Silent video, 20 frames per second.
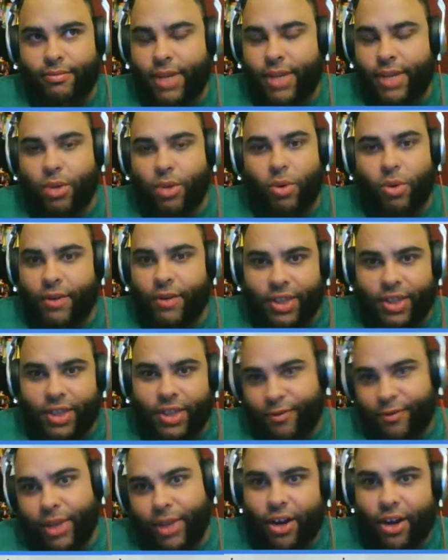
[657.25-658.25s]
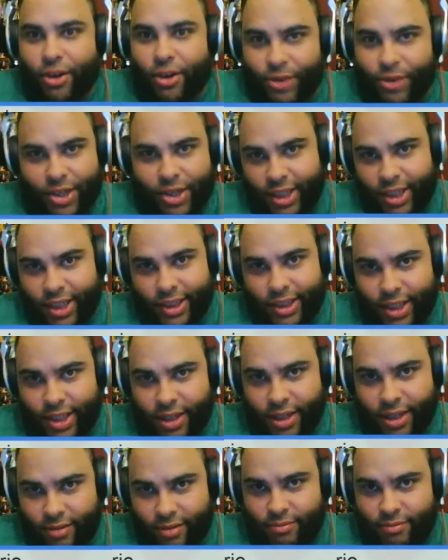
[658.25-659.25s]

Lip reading: neither one of us have played our 360 in,